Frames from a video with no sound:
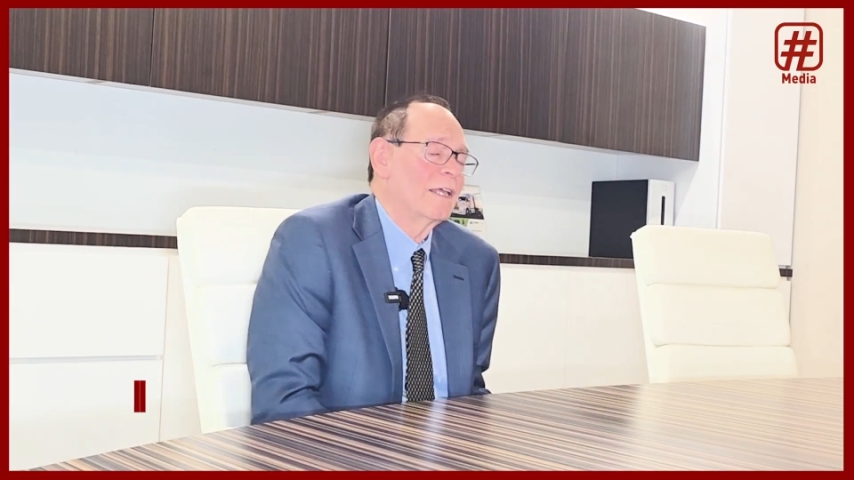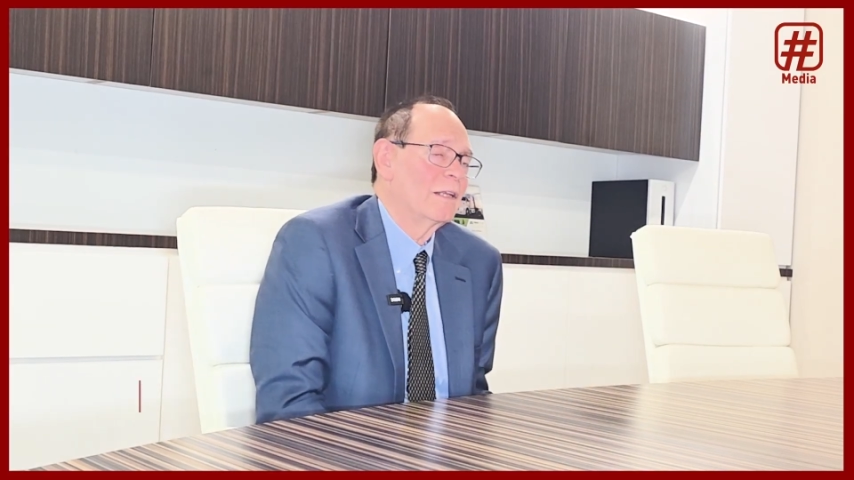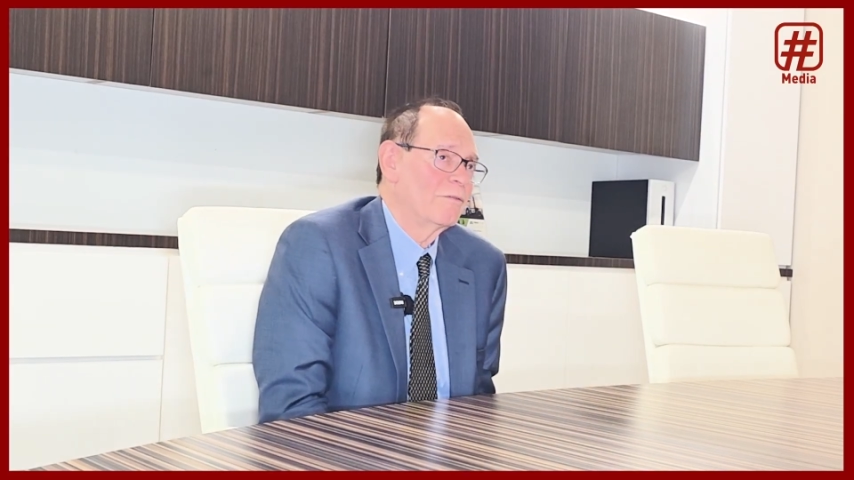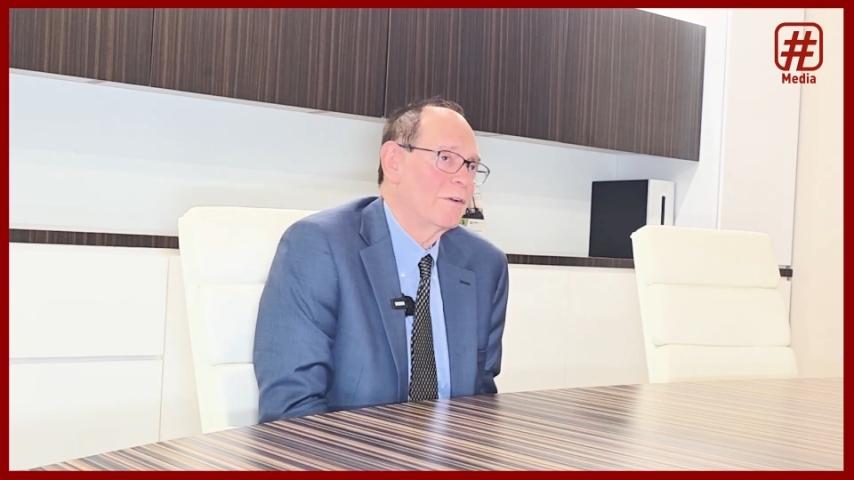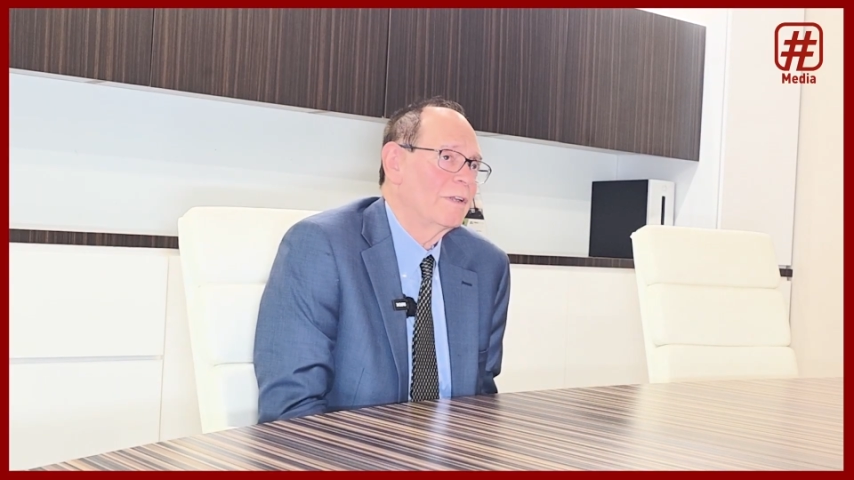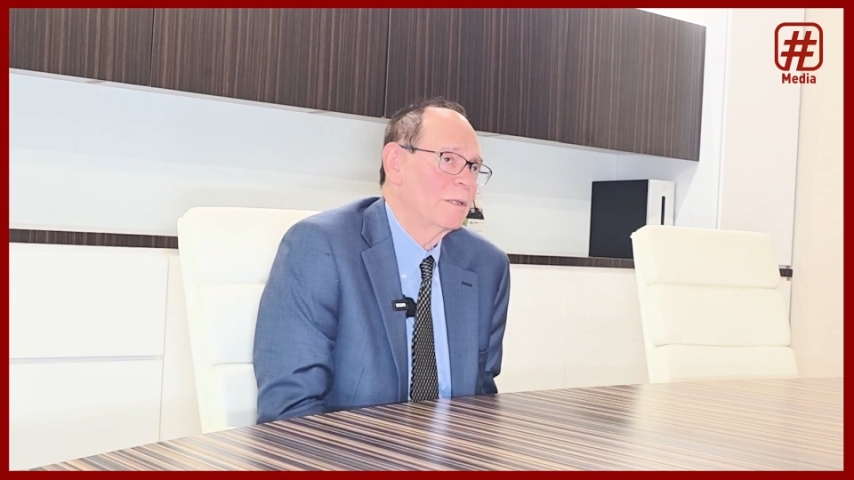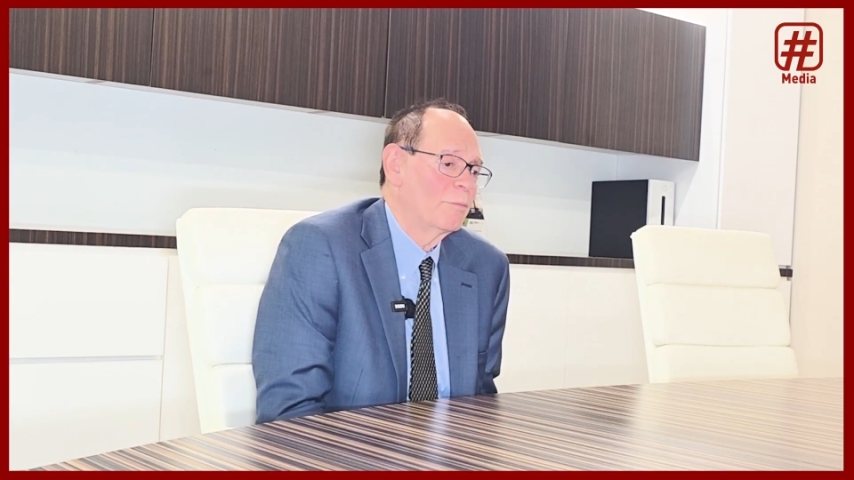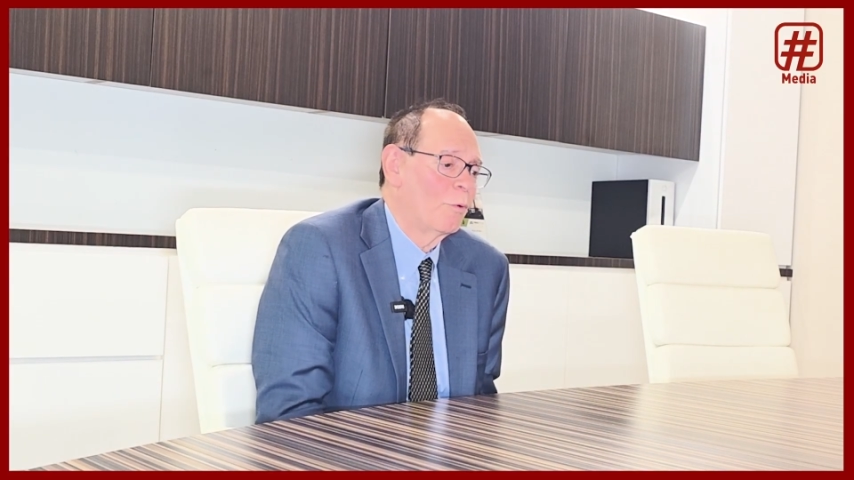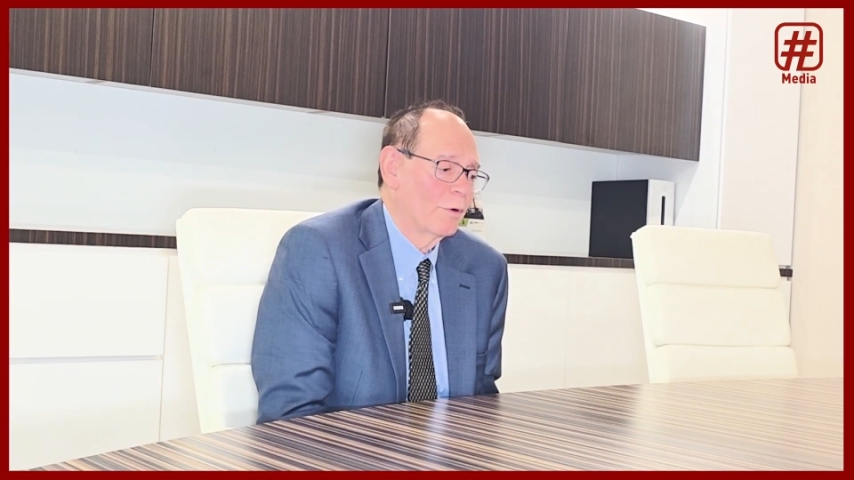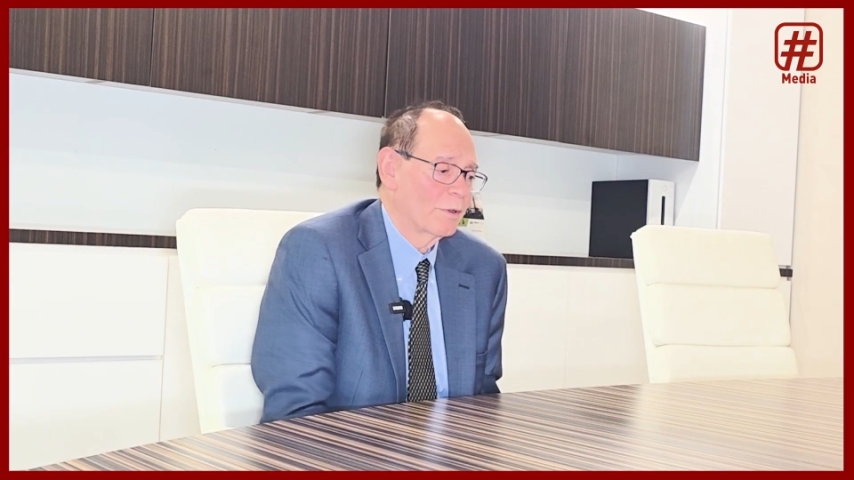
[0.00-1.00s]
and a very
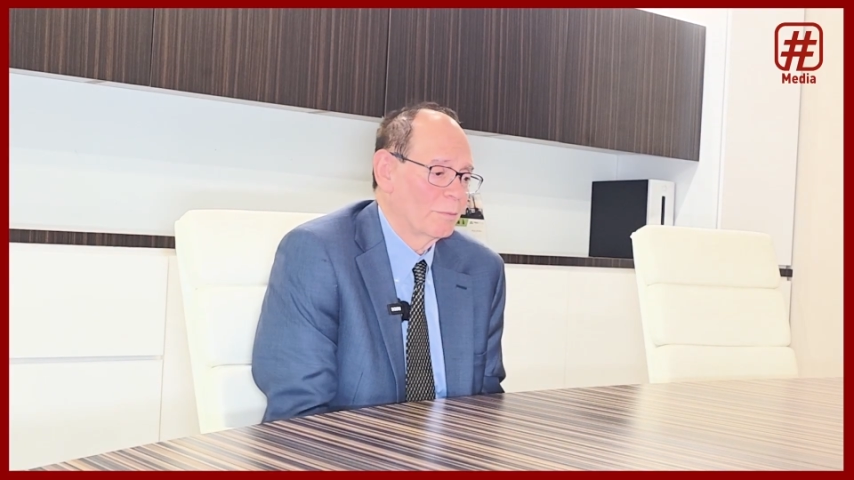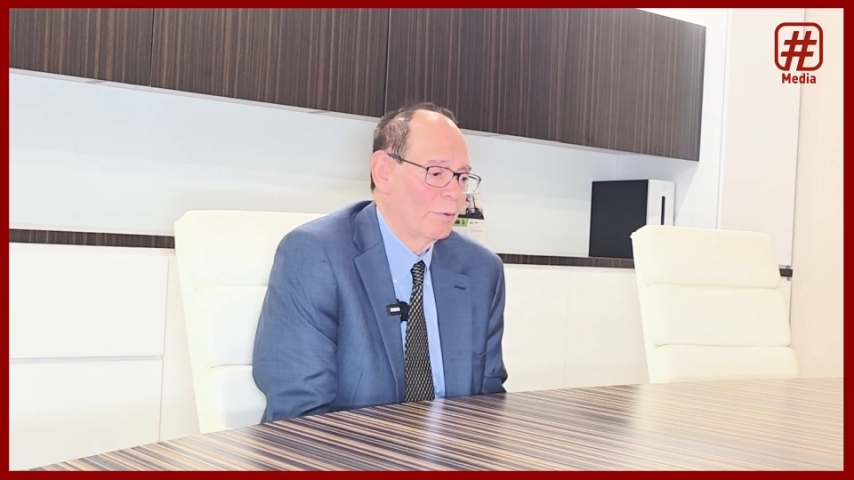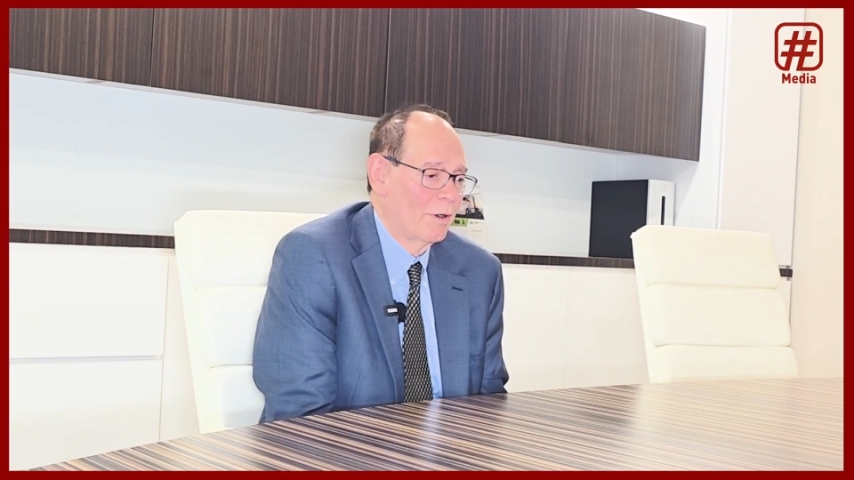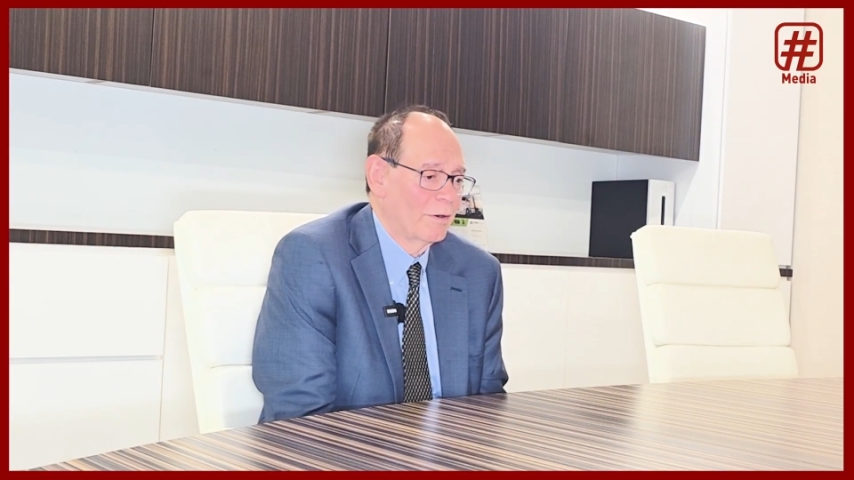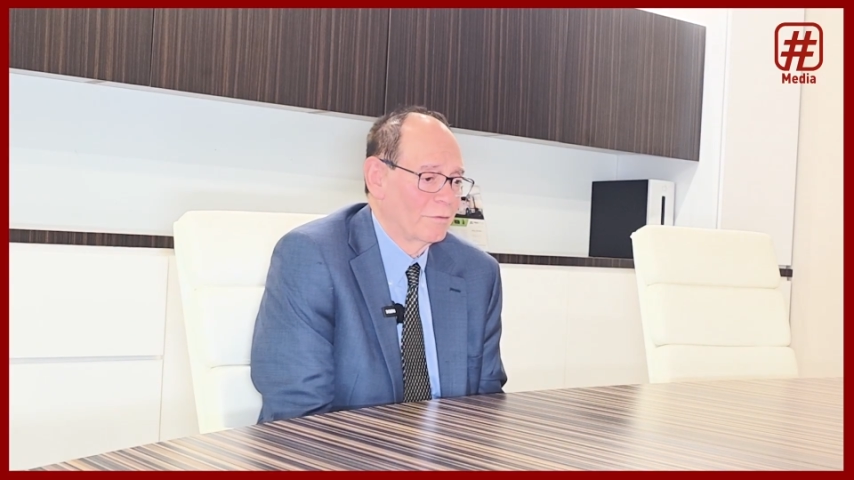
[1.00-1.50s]
important part of